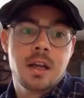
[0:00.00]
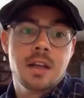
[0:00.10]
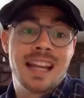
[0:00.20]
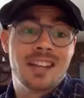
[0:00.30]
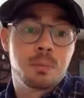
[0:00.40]

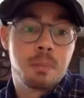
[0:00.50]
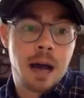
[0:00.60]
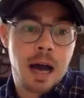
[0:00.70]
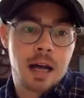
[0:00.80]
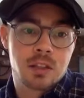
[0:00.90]
That it's
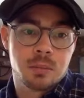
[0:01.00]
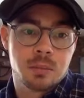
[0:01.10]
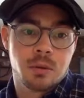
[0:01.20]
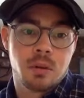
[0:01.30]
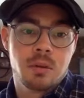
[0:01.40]

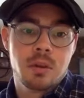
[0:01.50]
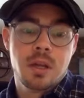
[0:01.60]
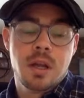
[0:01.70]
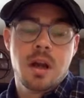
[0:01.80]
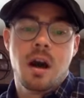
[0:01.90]
possible.
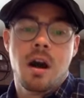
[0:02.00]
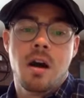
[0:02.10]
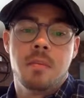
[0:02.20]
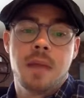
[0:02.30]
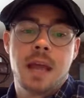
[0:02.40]

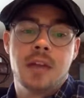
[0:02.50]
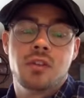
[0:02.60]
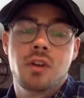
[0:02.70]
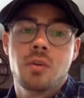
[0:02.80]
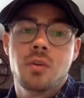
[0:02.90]
And
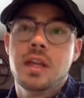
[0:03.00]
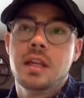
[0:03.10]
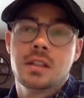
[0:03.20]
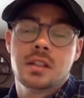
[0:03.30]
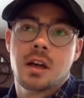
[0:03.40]
so
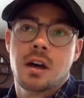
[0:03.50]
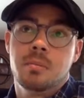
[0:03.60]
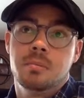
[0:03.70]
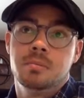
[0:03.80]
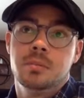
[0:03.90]
this
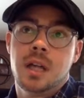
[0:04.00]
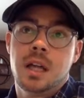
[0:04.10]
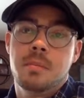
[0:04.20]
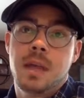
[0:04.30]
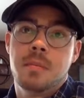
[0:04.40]

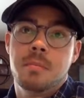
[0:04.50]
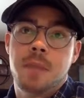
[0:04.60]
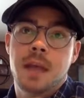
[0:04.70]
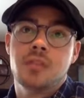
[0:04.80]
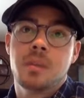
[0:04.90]
it
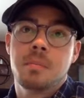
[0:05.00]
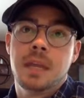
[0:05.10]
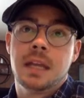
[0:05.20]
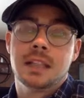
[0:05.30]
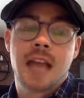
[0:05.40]
ends up
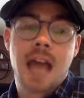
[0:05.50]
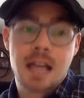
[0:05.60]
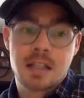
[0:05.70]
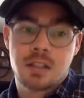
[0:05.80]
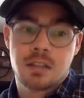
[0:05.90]
being a
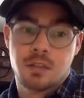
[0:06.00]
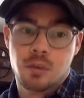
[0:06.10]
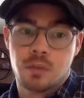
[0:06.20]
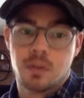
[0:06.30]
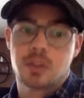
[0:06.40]
test of
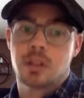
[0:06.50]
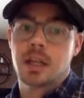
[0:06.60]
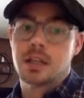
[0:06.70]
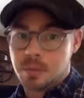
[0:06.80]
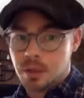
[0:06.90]

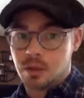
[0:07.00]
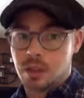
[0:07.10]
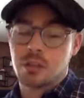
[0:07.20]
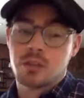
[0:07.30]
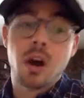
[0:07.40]

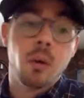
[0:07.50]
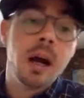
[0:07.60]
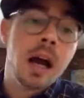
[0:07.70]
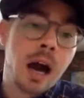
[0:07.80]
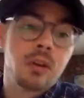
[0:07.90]
universalizability. So
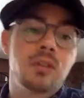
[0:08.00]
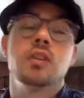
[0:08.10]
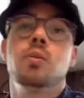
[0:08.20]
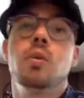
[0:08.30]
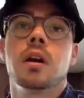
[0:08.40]
how does
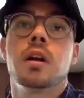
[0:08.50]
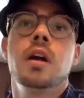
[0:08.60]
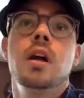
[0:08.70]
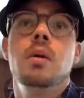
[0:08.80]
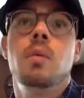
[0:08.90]
this work?
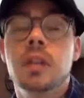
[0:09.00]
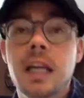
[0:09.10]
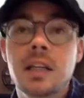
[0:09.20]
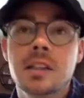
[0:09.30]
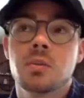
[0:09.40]
Well, the
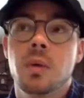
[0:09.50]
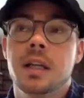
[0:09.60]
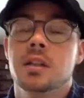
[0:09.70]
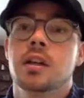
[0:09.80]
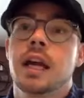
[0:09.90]
easiest way
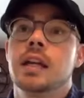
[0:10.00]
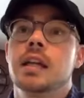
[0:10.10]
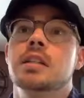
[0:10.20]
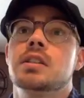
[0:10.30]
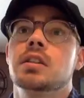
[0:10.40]
to look at it
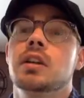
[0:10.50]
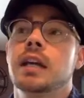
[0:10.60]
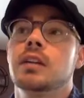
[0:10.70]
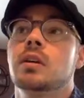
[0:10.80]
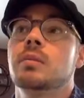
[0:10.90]
is to look
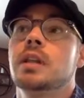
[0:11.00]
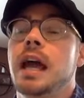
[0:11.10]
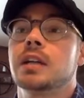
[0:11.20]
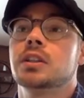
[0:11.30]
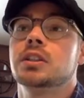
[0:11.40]
at some of the
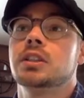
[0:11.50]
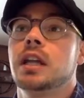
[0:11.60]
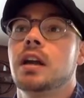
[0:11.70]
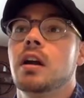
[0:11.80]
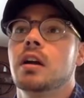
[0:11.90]
actions that
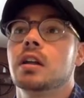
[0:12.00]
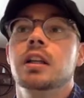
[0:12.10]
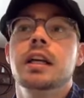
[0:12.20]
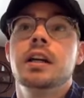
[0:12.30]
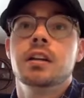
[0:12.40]

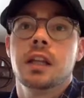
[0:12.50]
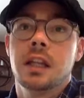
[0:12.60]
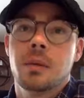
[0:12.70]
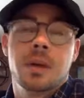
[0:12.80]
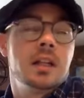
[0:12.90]

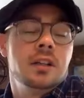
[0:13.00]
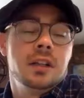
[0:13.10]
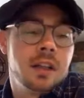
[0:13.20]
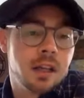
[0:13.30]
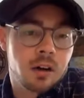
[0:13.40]
we clearly
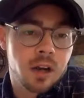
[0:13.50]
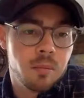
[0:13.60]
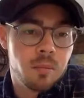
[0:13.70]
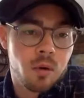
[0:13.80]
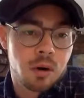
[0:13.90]
think are
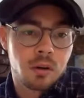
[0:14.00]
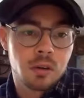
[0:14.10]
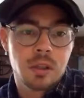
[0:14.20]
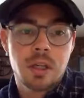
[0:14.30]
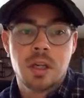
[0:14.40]
immoral,
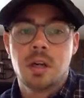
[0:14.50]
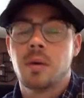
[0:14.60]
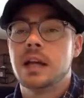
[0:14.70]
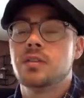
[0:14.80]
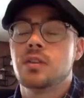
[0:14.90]

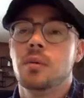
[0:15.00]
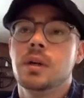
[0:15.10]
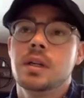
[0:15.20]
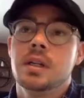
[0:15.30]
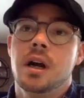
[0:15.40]
right? So
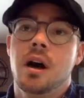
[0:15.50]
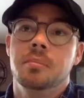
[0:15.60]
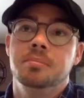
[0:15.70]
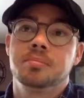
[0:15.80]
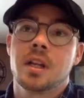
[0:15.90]

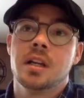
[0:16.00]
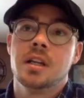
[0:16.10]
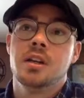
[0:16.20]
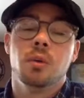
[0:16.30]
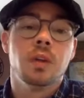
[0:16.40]

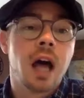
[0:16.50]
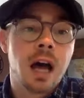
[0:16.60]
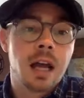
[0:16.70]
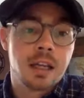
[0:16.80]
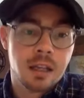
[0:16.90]

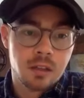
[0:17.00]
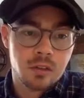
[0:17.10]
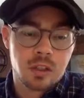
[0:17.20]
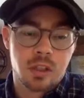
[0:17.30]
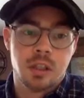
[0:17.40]
lying is
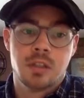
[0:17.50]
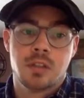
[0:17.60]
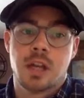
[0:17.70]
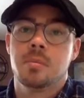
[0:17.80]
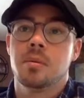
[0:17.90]
a good
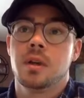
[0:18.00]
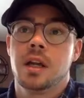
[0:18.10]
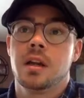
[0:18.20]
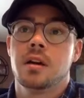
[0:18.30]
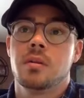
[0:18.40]
example
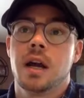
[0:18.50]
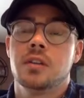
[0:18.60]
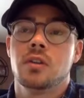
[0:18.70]
here, right?